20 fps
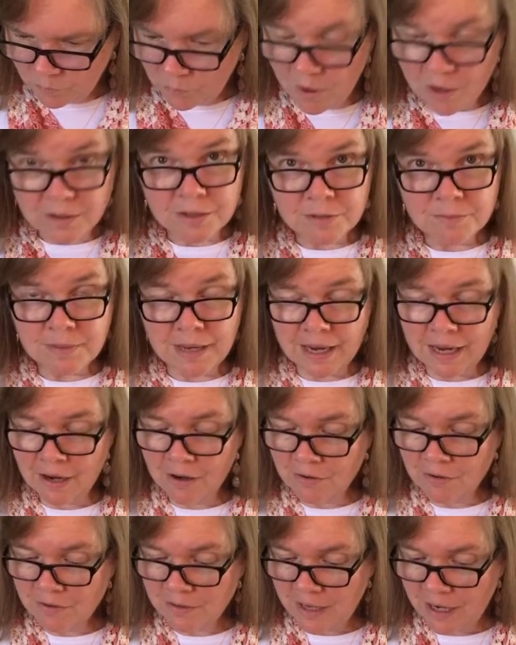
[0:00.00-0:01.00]
Welcome,
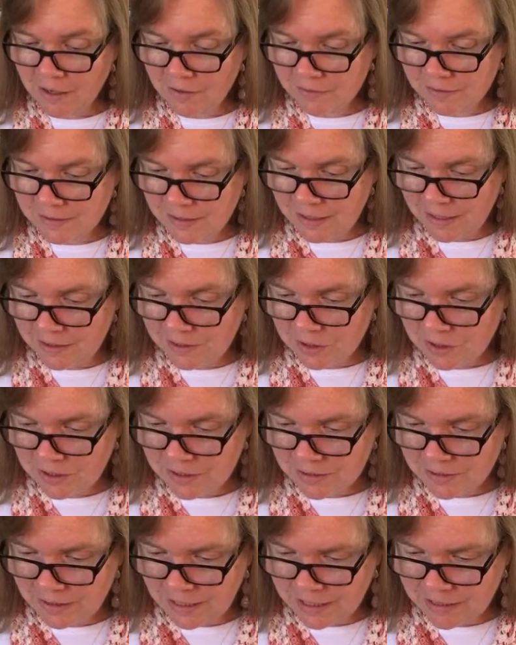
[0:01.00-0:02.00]
Carol. Carol says
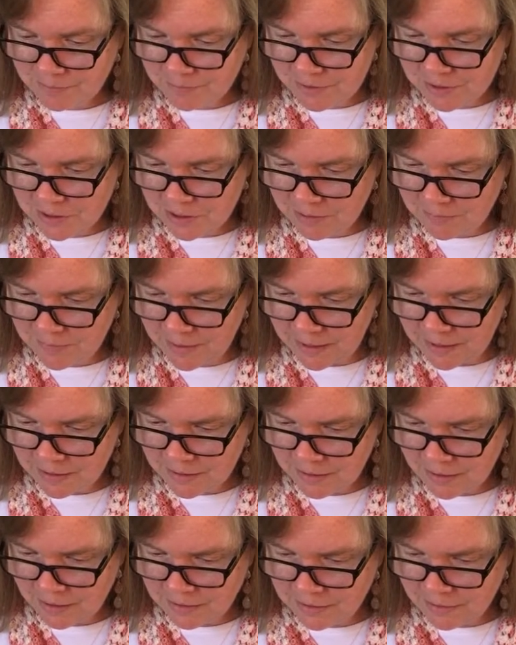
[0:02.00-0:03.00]
she's late, but she made
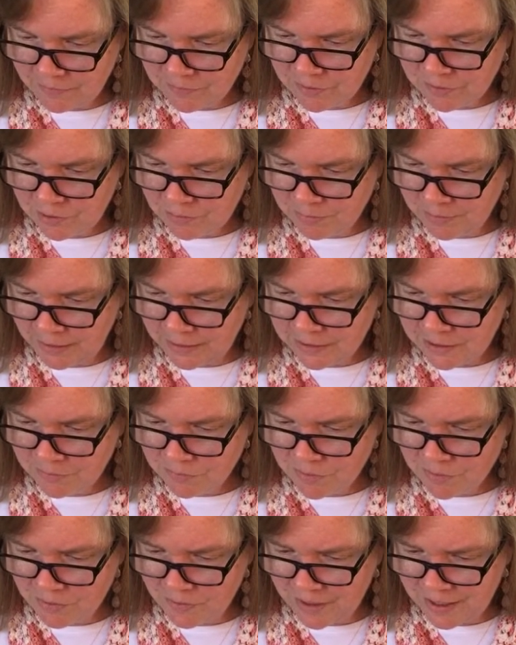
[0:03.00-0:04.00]
it. I love the new
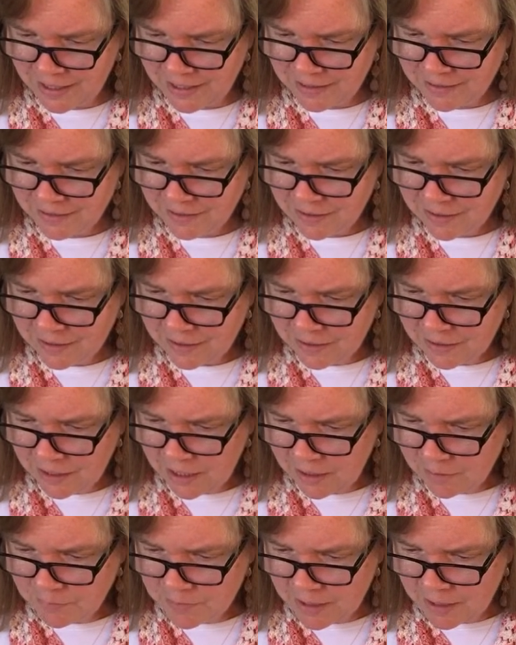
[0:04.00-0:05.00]
blanket. Well, great.
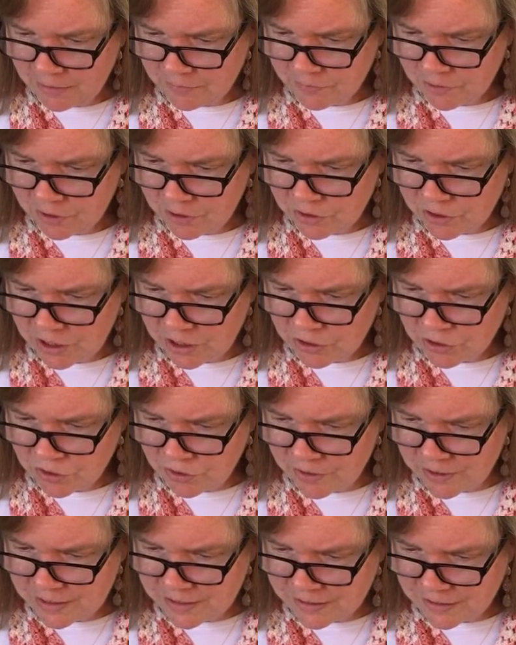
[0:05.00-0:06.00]
And we have,
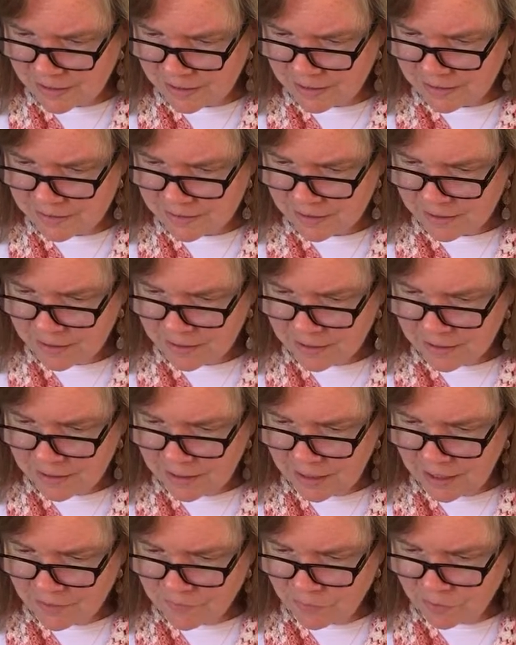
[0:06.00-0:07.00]
Judy says,
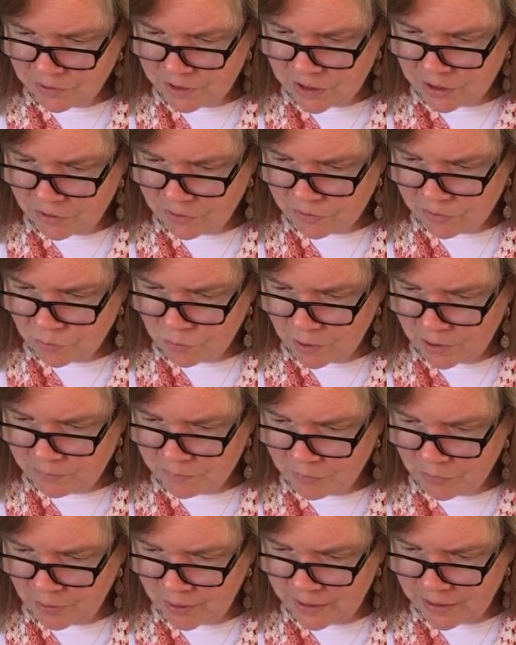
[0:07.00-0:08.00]
I've only owned
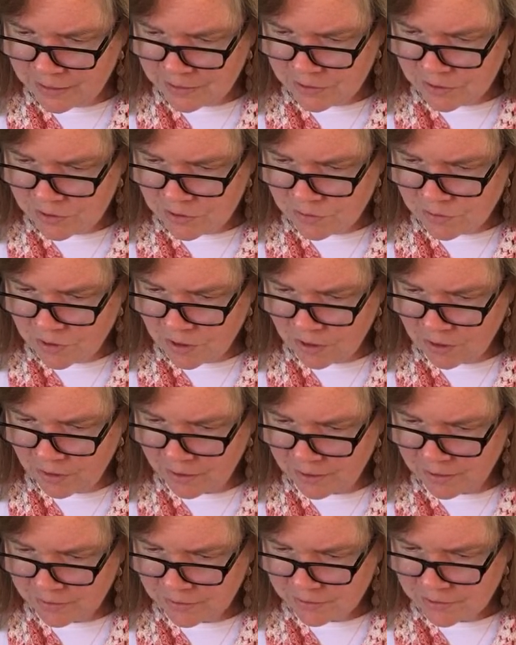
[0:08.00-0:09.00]
1 brand new
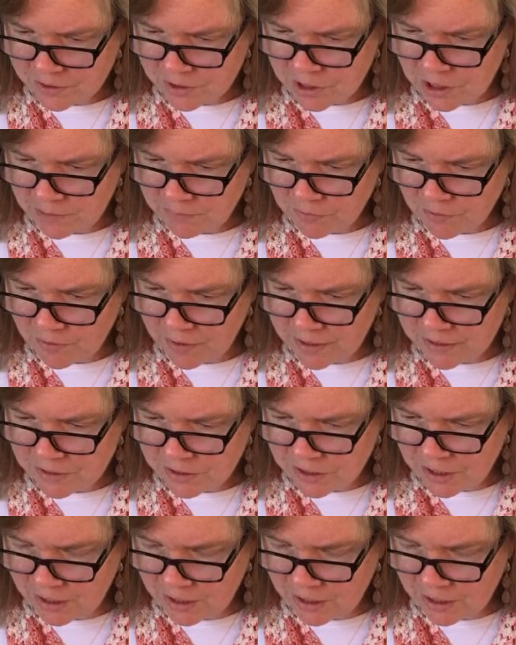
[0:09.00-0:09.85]
car, Jeep Grand